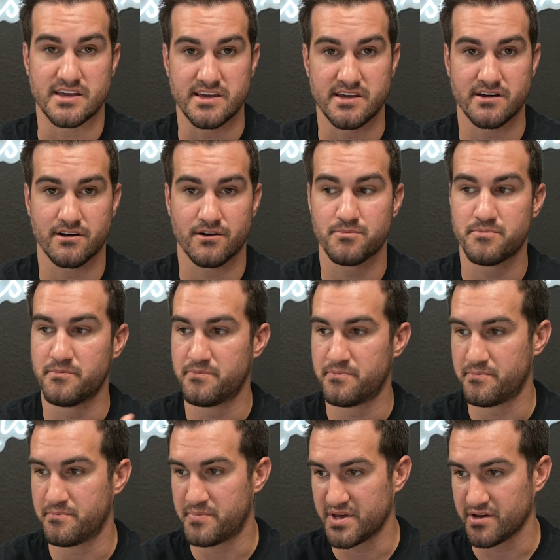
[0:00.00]
year
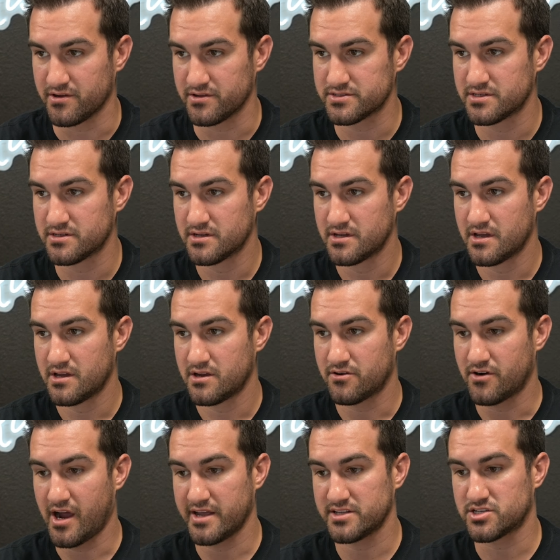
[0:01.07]
built,
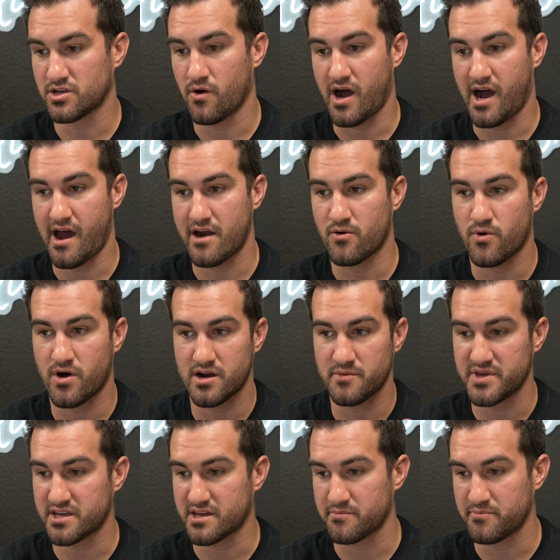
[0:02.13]
right? So I don't want to
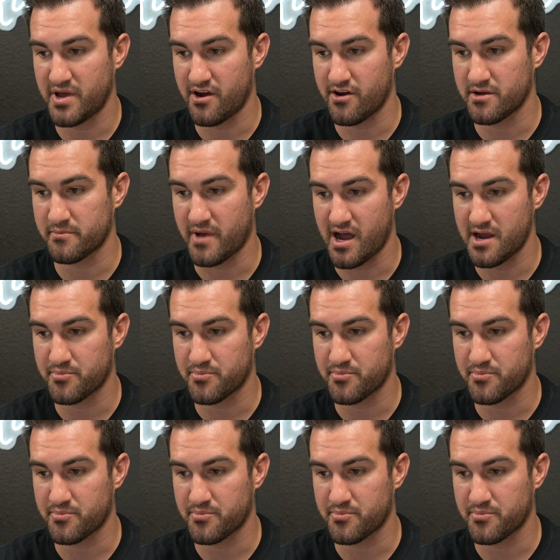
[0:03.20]
be comparing my